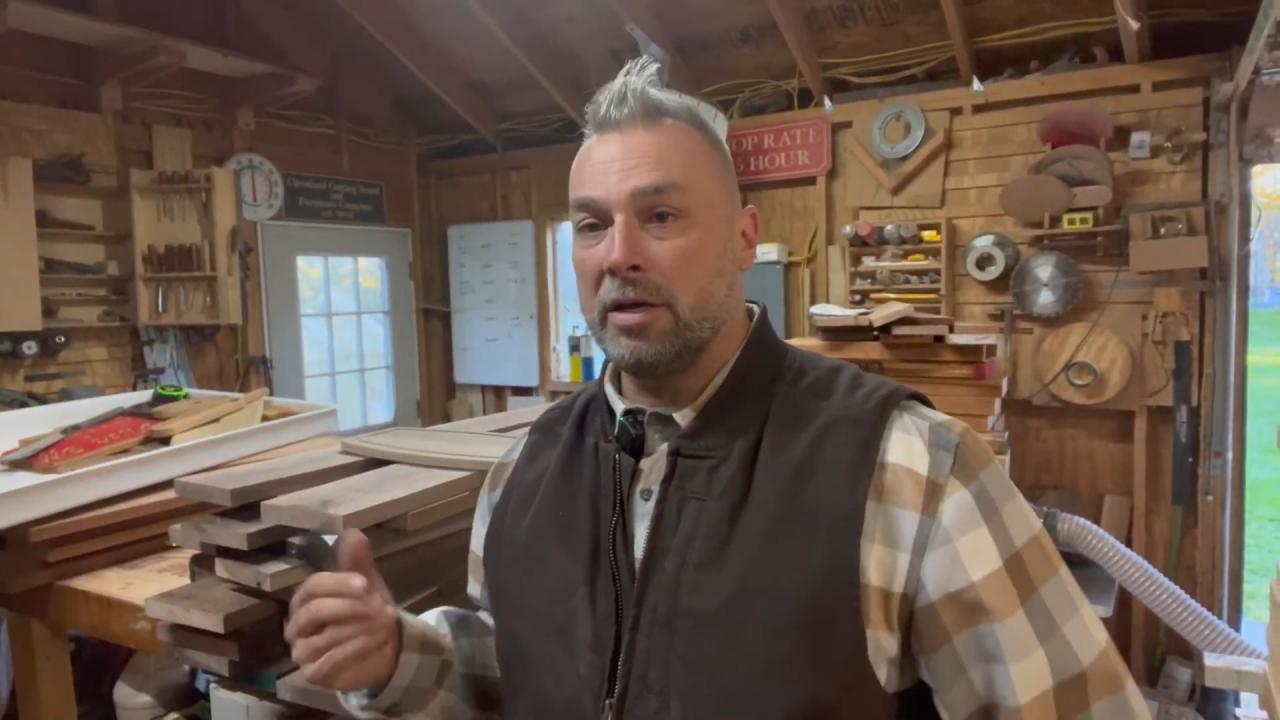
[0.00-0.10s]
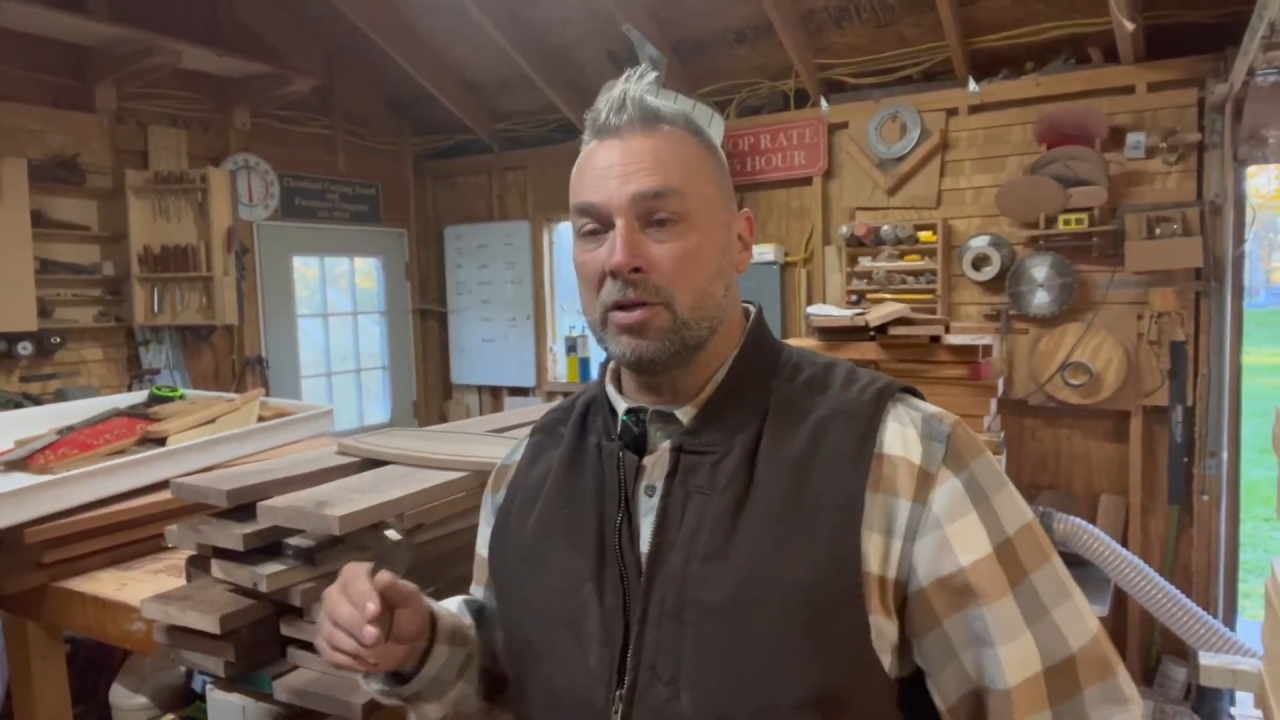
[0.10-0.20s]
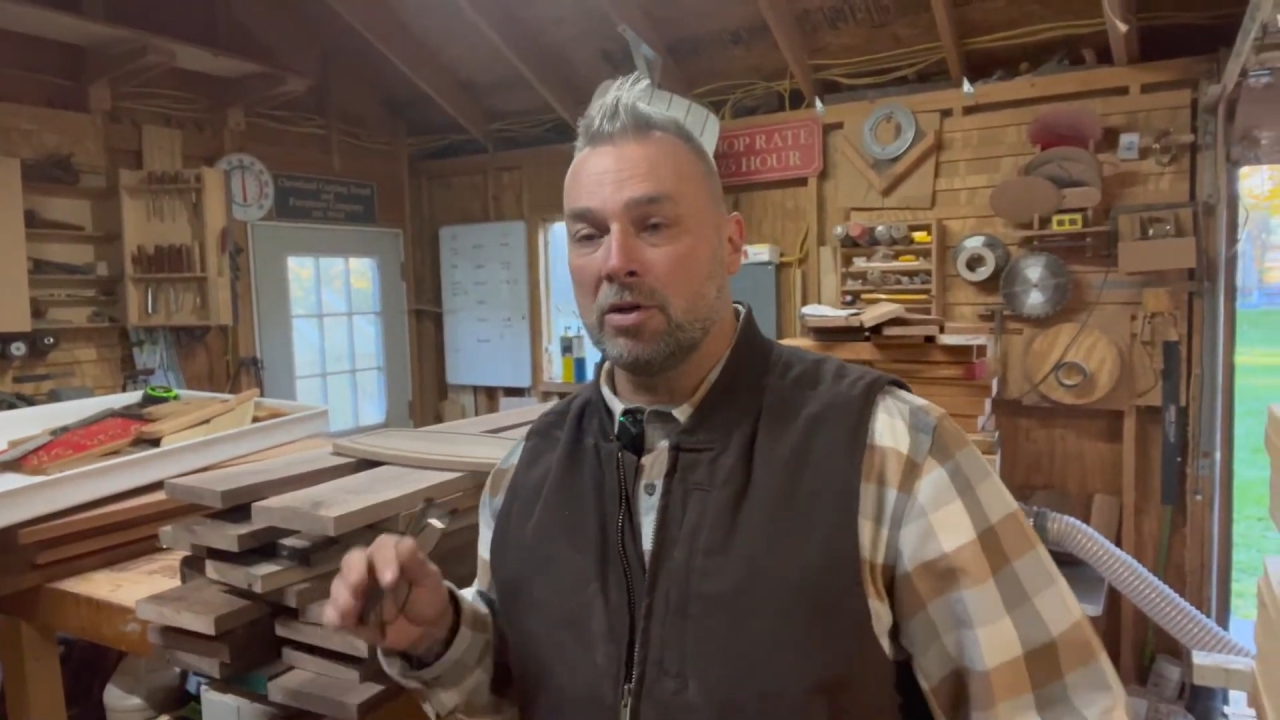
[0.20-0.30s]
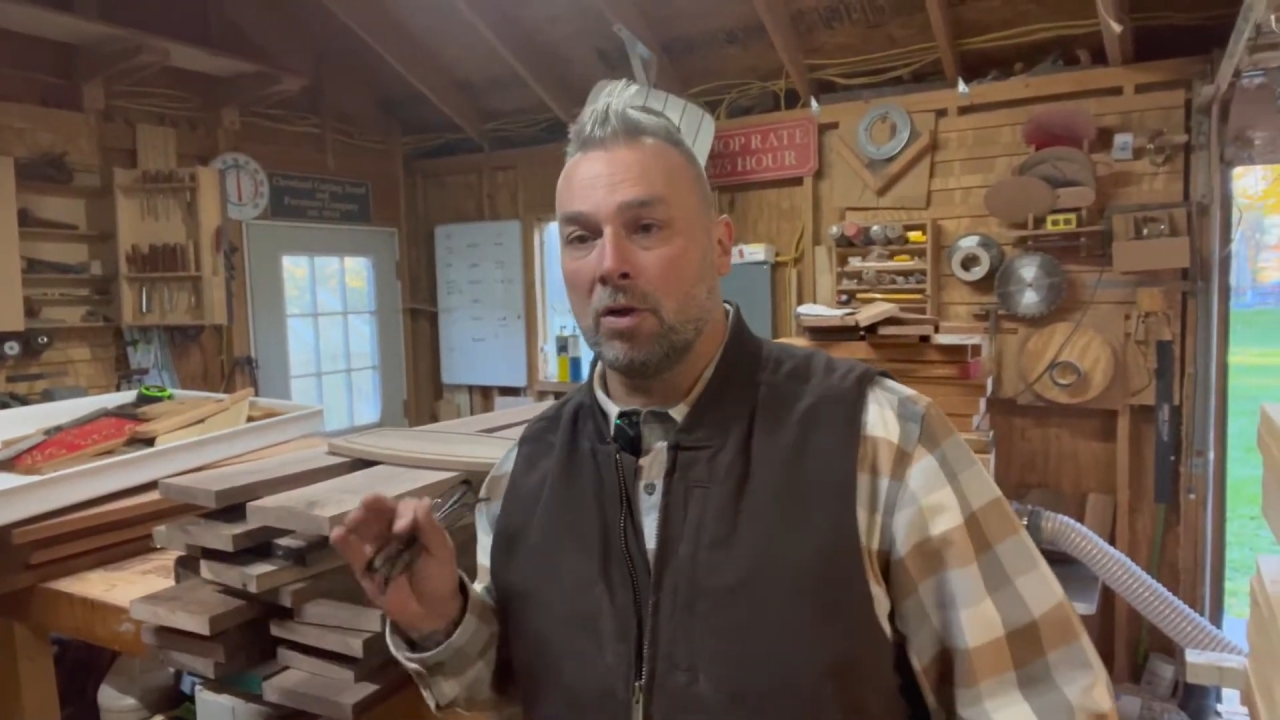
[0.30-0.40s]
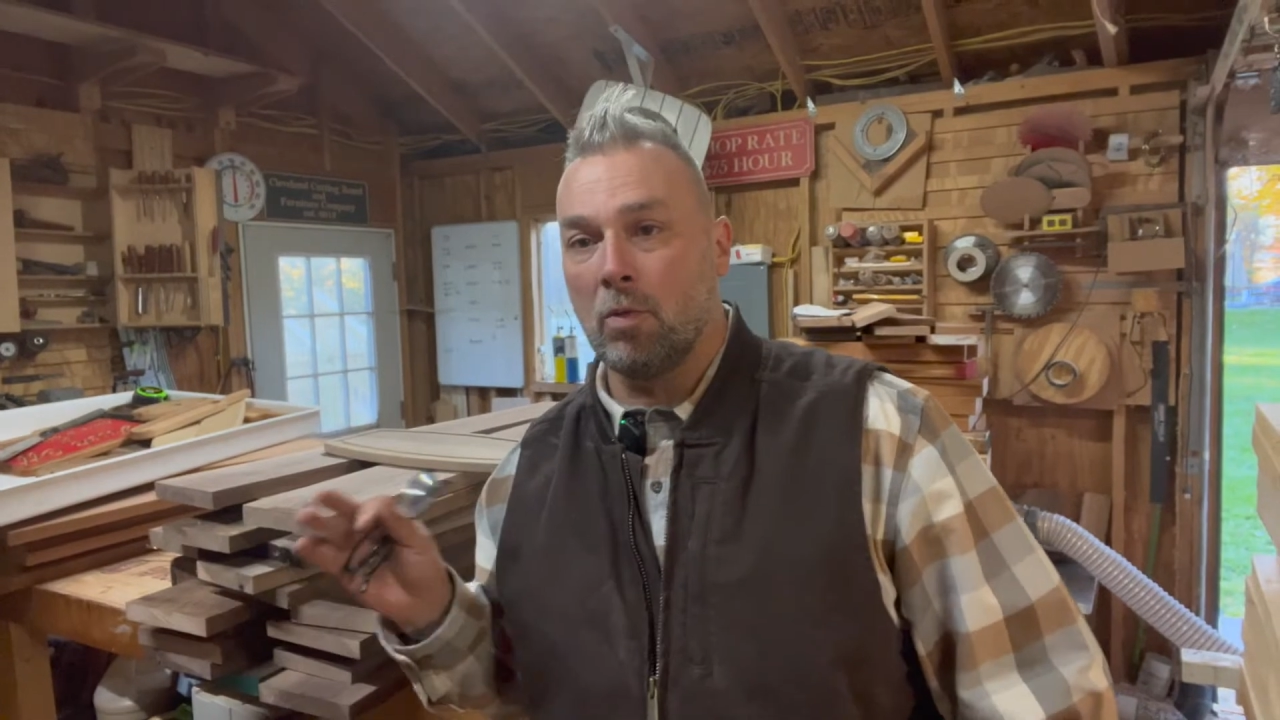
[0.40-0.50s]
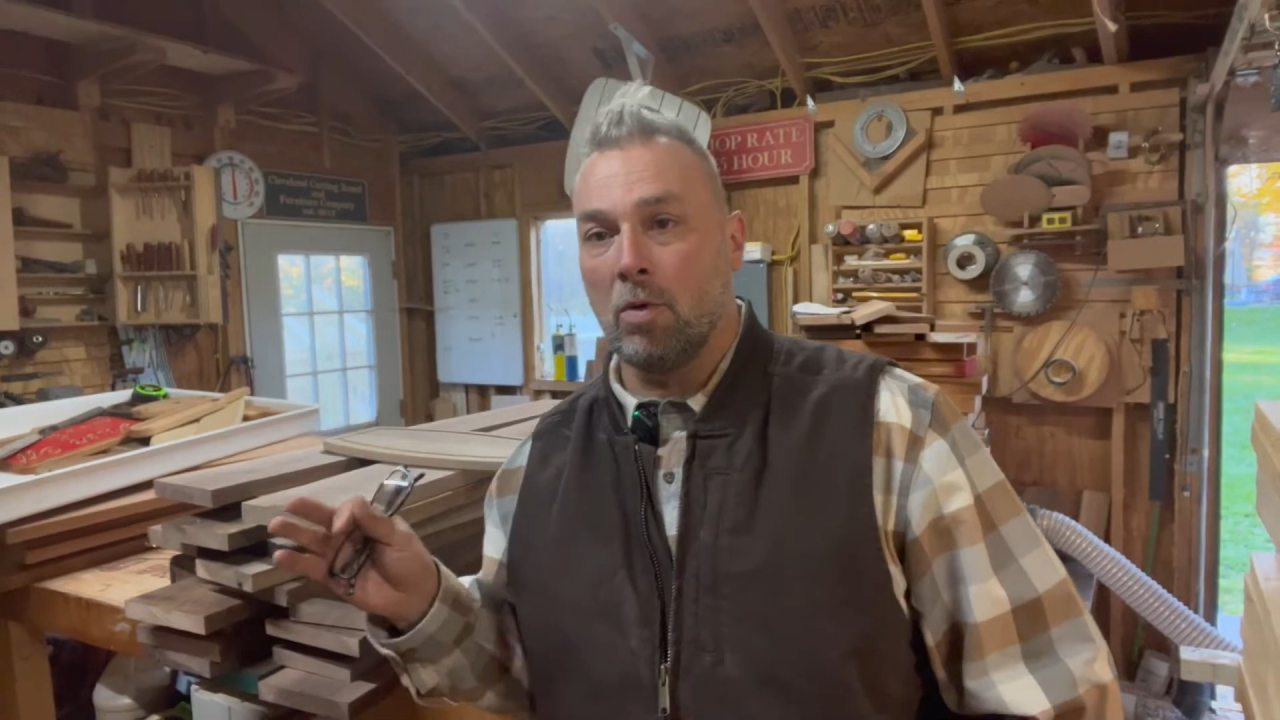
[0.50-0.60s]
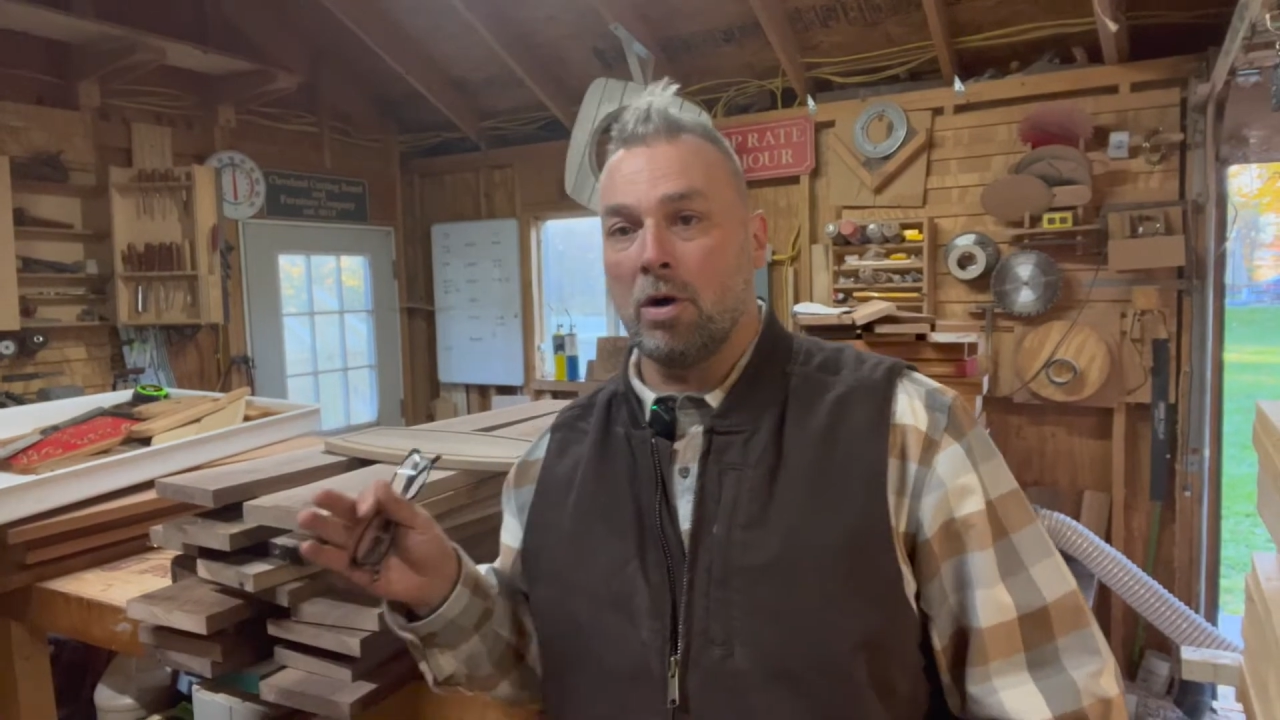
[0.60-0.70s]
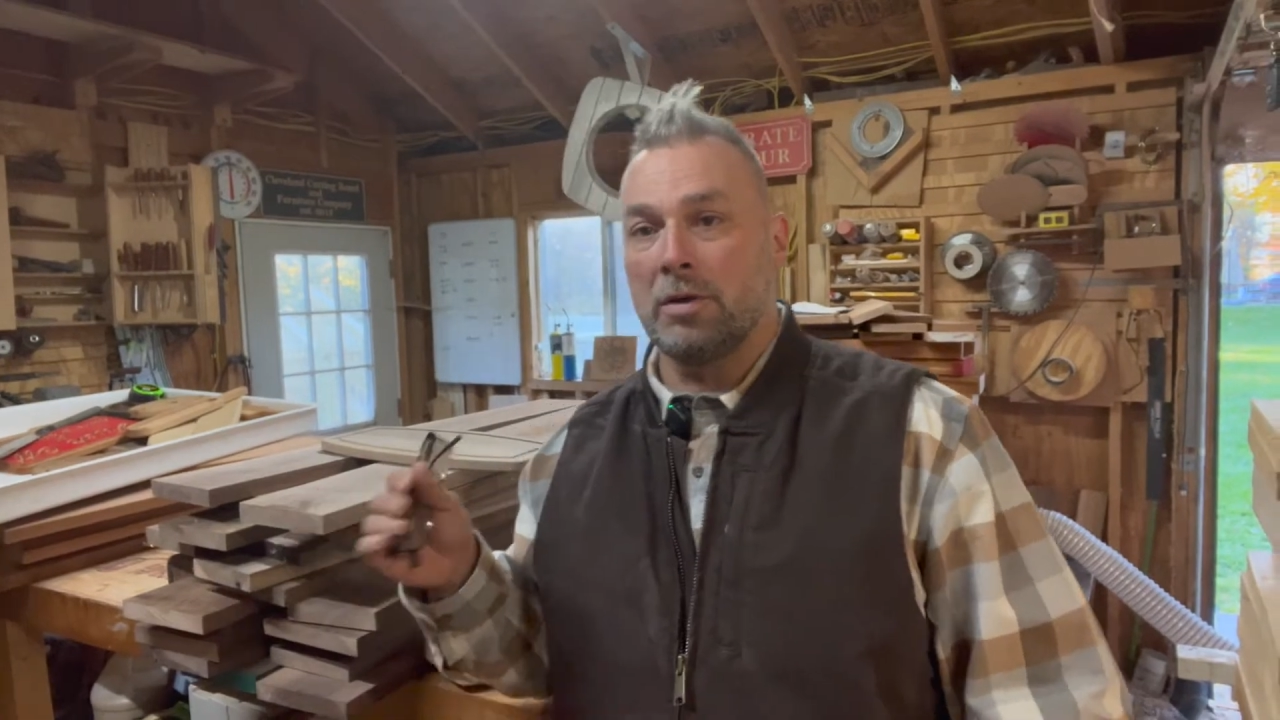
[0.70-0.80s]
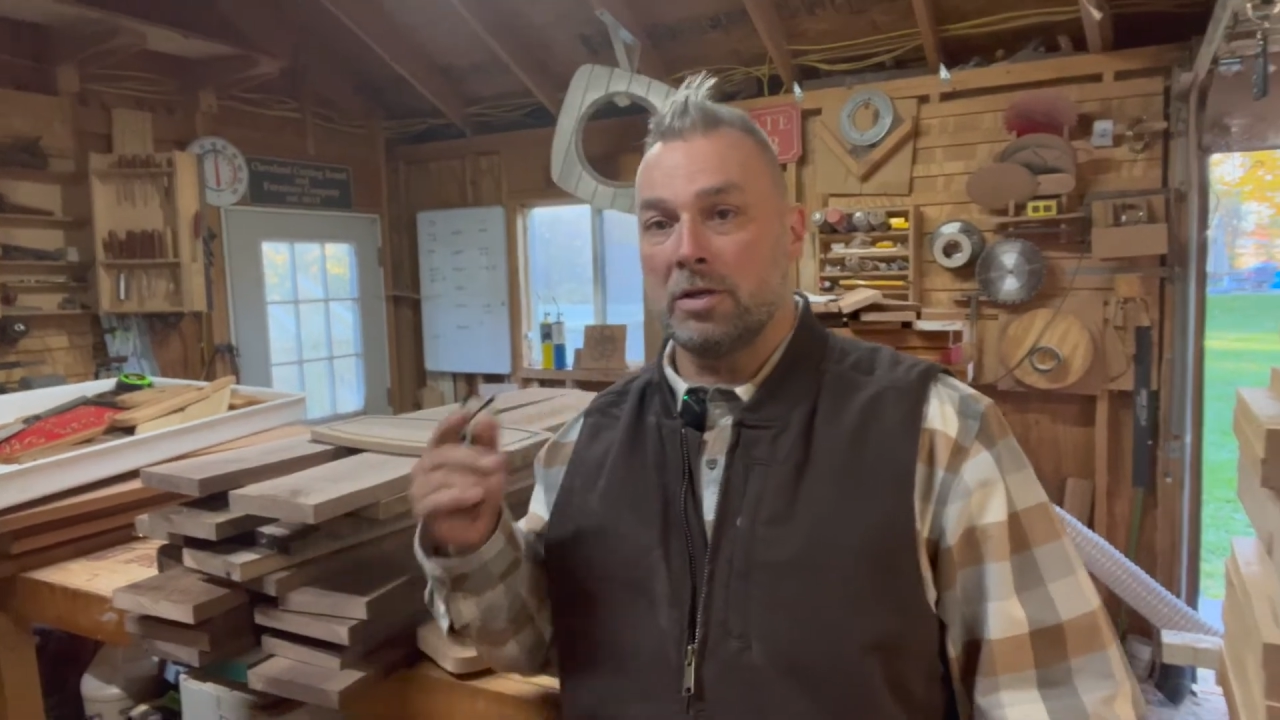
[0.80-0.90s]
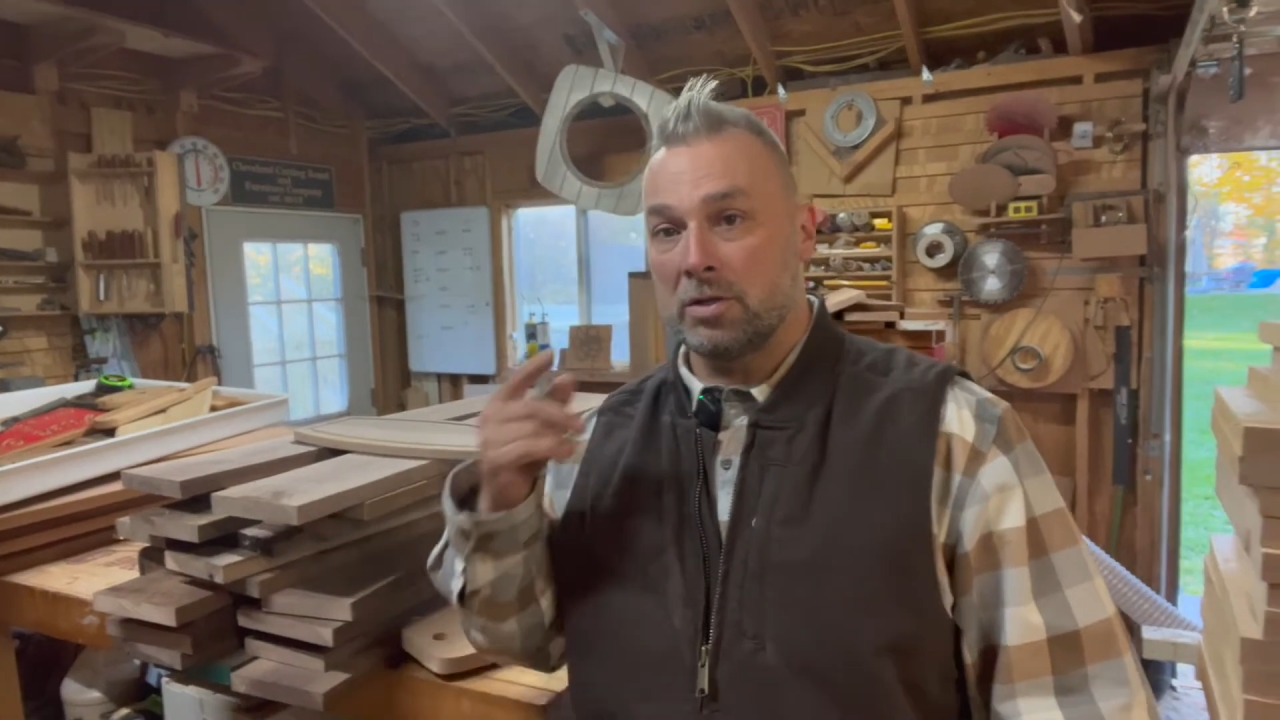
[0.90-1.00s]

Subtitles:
Here's all the walnut.